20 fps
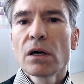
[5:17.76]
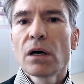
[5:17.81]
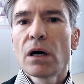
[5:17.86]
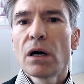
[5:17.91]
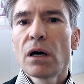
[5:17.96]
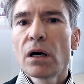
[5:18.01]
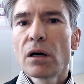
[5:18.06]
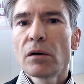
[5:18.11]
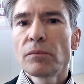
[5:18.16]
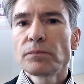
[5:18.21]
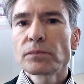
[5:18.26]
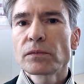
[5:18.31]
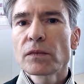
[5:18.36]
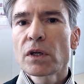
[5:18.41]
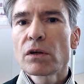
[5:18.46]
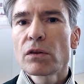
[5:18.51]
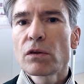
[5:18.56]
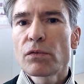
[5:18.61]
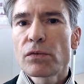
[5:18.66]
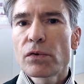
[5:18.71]

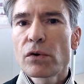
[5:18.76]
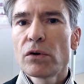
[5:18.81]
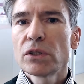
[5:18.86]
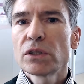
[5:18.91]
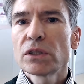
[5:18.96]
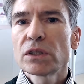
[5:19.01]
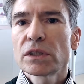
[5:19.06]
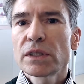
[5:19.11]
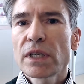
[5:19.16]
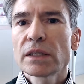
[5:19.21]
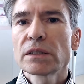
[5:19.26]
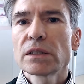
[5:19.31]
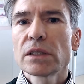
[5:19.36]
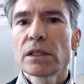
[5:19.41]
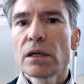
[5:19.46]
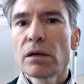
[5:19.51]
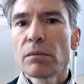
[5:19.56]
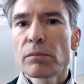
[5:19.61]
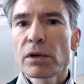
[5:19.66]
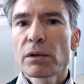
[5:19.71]
the first
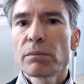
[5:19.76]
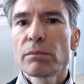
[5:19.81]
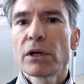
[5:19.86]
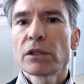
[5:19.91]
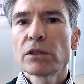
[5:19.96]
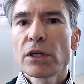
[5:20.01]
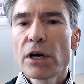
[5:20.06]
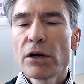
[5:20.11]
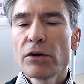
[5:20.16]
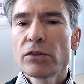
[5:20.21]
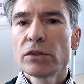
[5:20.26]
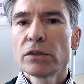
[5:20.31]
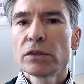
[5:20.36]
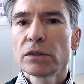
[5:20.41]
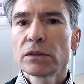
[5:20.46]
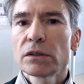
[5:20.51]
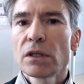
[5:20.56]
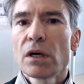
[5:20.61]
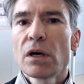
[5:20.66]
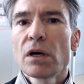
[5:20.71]
SASE
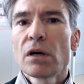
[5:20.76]
implementations